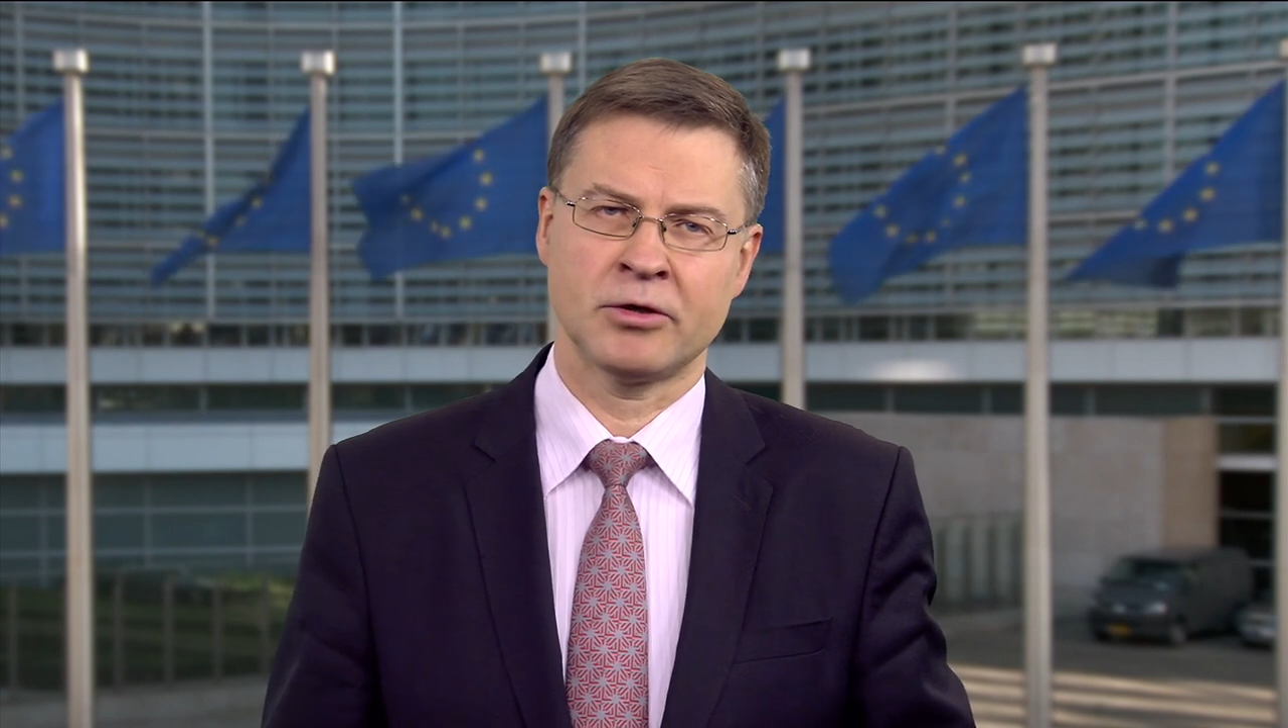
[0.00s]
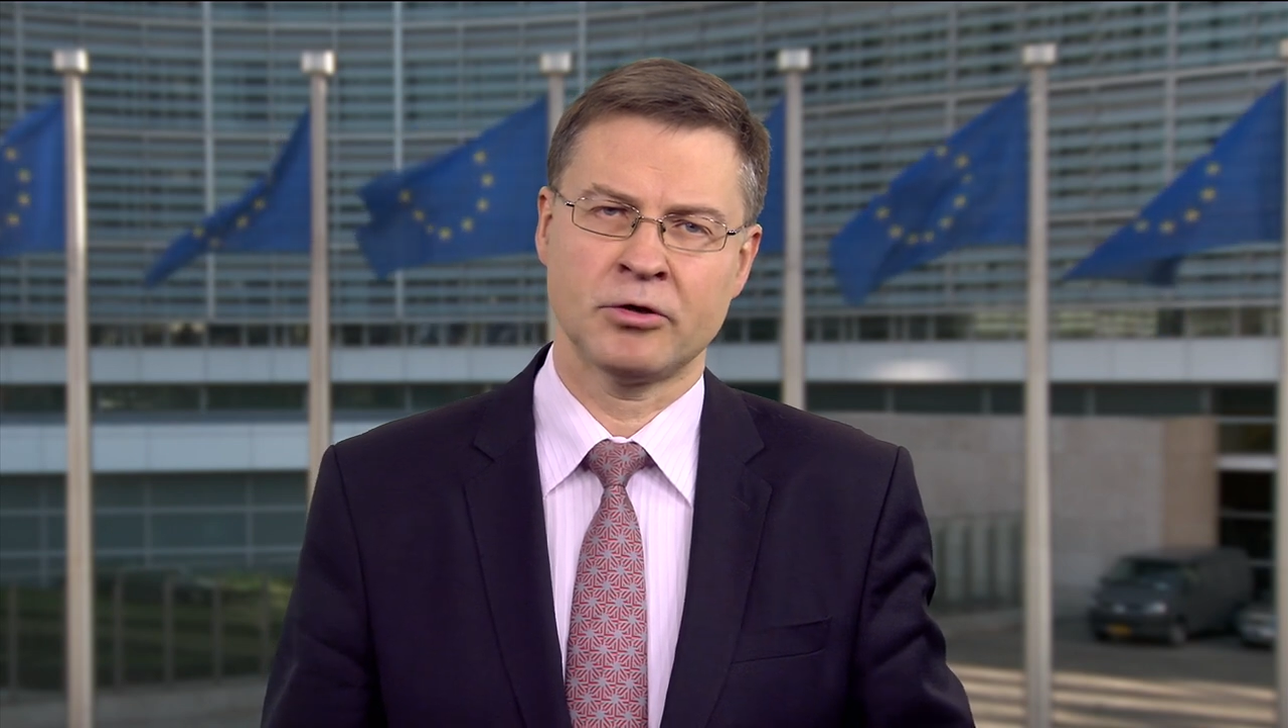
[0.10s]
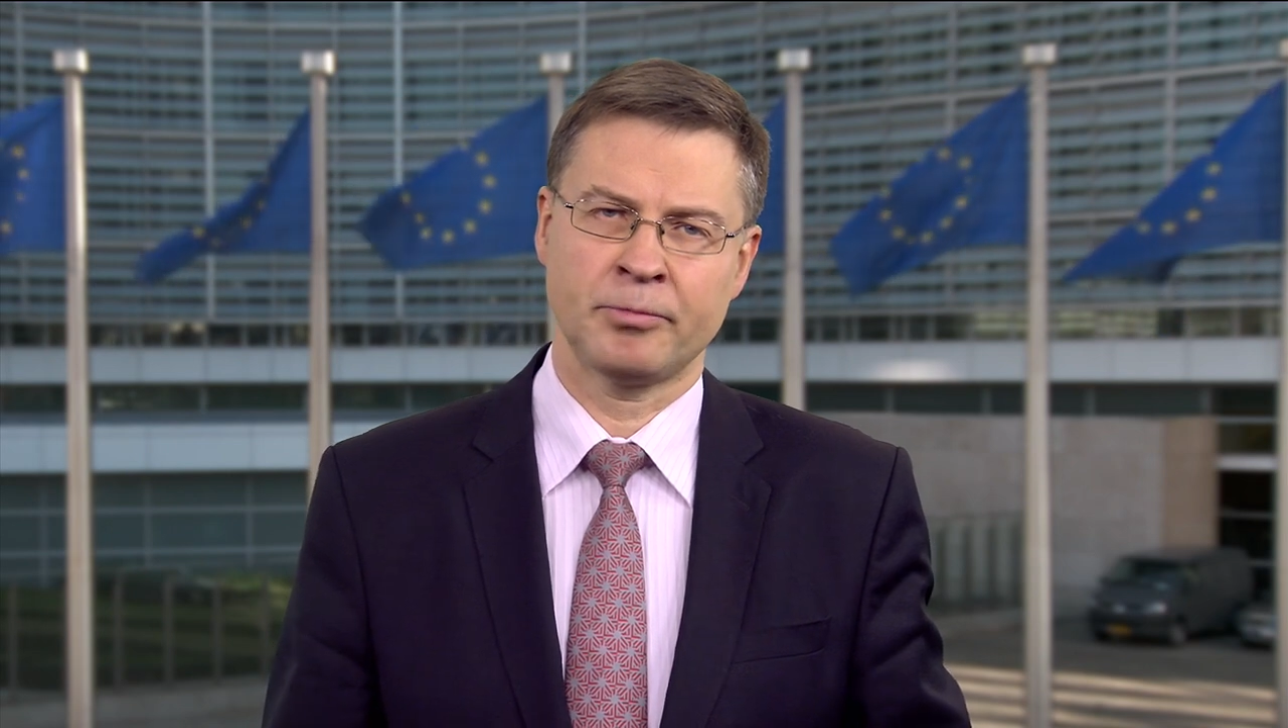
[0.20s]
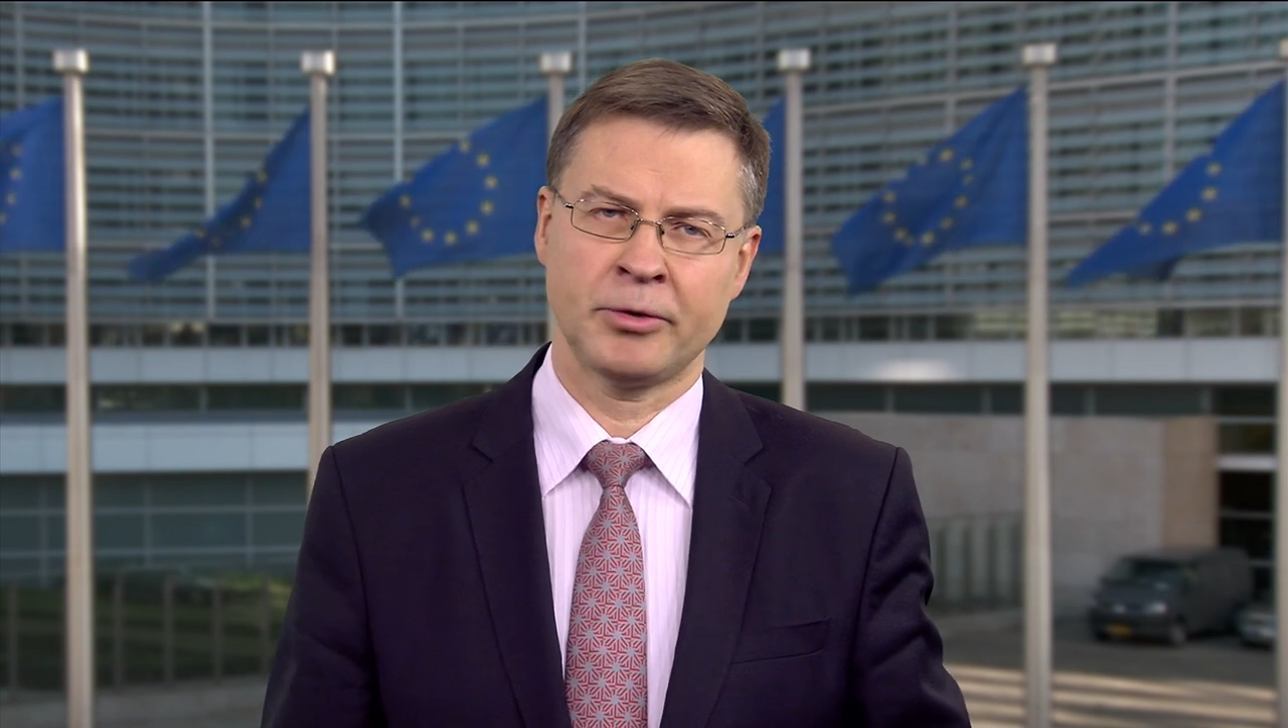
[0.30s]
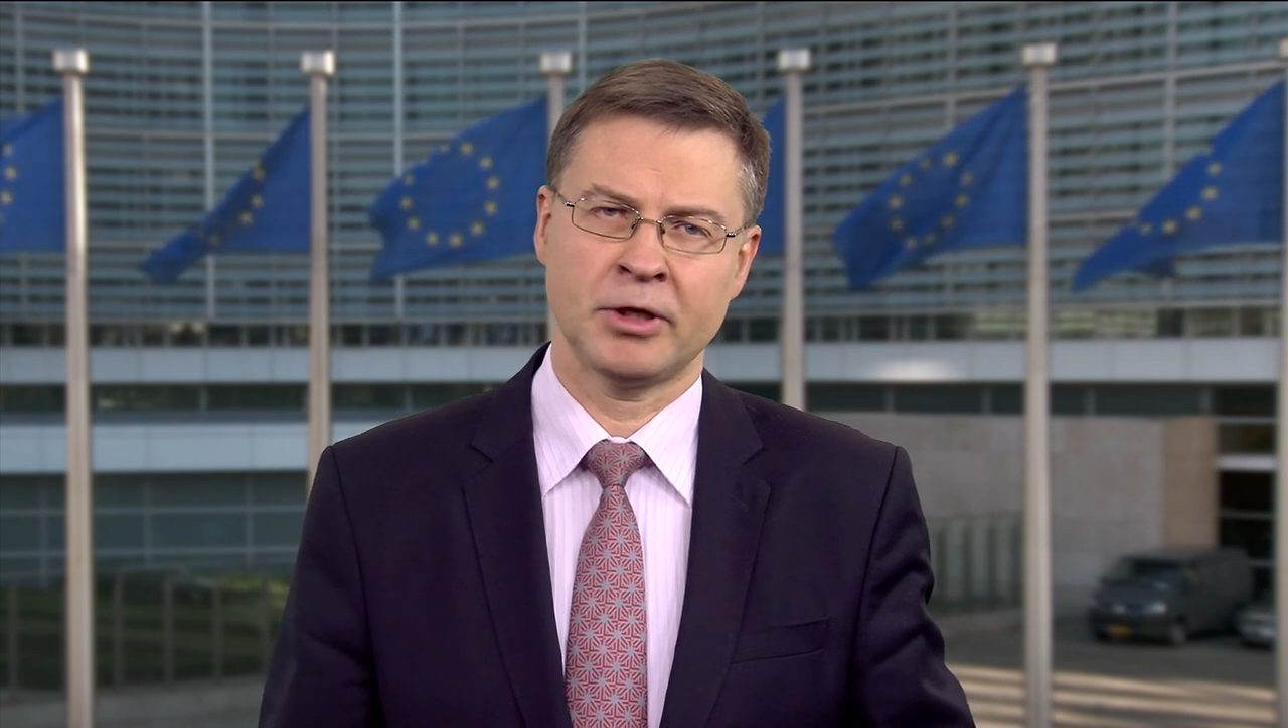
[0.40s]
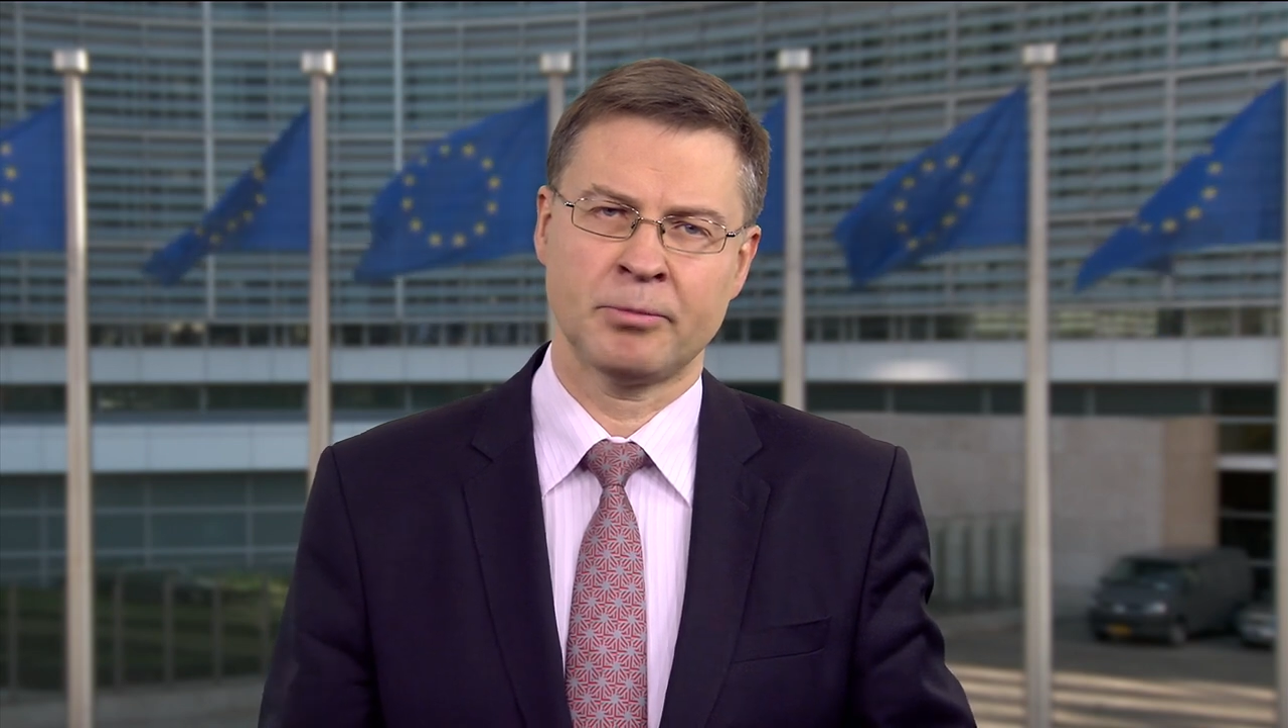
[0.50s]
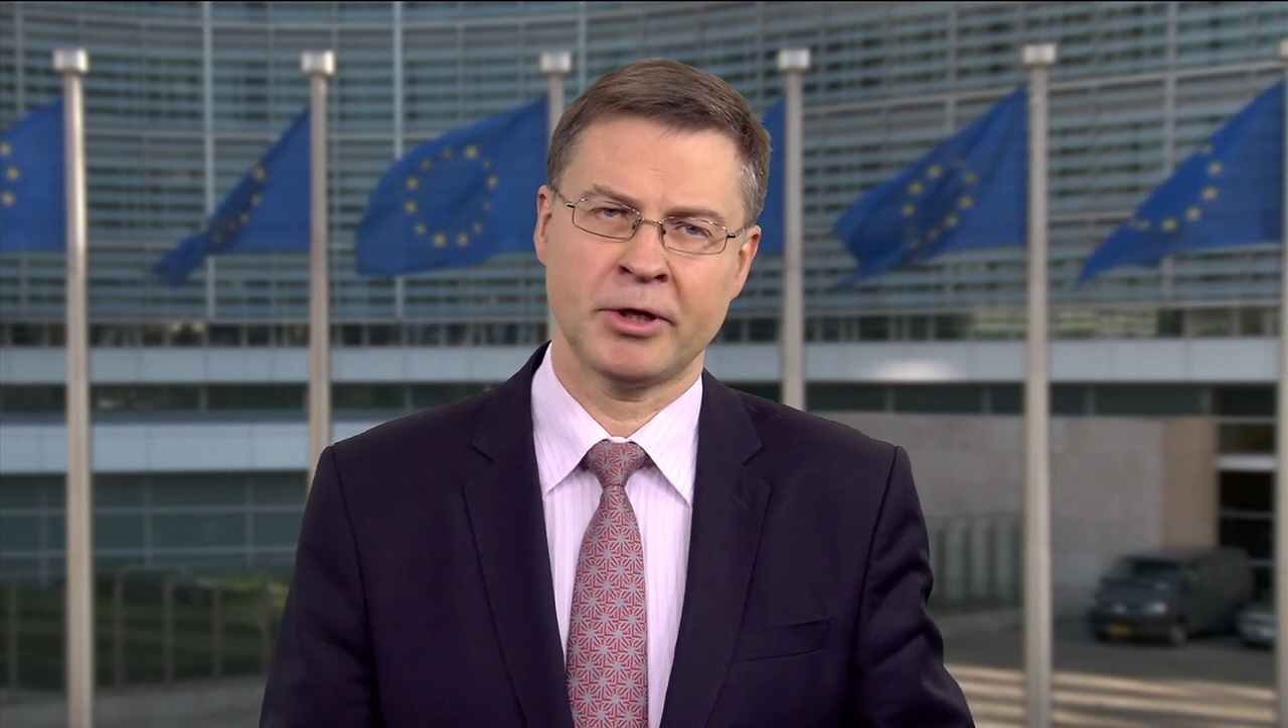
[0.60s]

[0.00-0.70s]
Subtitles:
the European